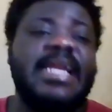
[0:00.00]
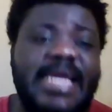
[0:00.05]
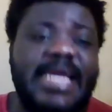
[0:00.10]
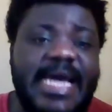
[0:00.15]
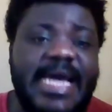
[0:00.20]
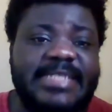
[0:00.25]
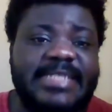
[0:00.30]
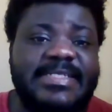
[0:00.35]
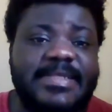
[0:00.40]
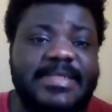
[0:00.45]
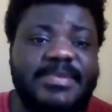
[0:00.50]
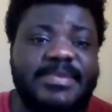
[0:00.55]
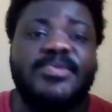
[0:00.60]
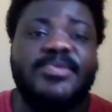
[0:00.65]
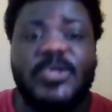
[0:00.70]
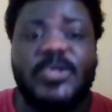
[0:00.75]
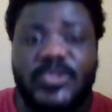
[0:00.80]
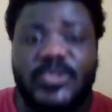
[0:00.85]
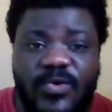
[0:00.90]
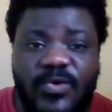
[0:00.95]
AI system to
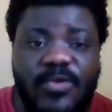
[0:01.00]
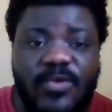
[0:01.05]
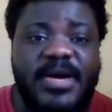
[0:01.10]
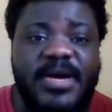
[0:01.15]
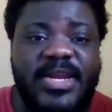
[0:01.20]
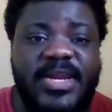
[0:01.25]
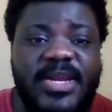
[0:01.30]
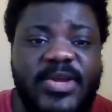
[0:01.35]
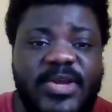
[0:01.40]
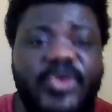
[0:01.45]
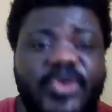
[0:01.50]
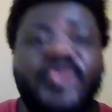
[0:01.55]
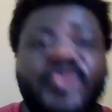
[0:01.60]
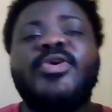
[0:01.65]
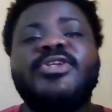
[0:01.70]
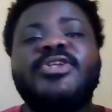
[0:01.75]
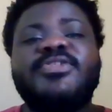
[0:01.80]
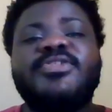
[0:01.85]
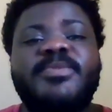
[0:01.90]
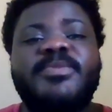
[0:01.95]
be used globally, or do you
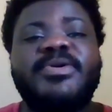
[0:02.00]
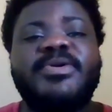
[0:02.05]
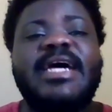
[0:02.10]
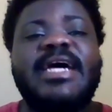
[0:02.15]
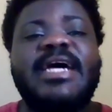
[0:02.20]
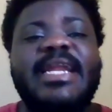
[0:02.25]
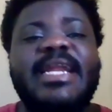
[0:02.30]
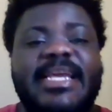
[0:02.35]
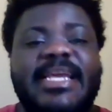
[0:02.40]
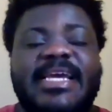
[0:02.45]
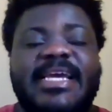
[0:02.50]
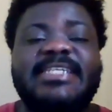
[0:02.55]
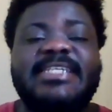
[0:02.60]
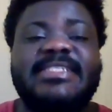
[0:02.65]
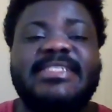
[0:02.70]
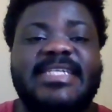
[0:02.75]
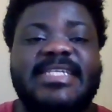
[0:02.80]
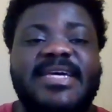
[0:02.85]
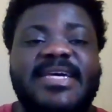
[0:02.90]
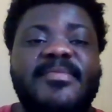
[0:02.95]
want to build an AI
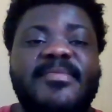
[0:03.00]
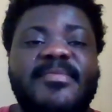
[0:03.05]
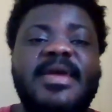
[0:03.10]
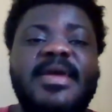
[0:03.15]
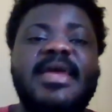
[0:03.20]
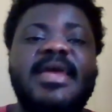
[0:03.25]
system,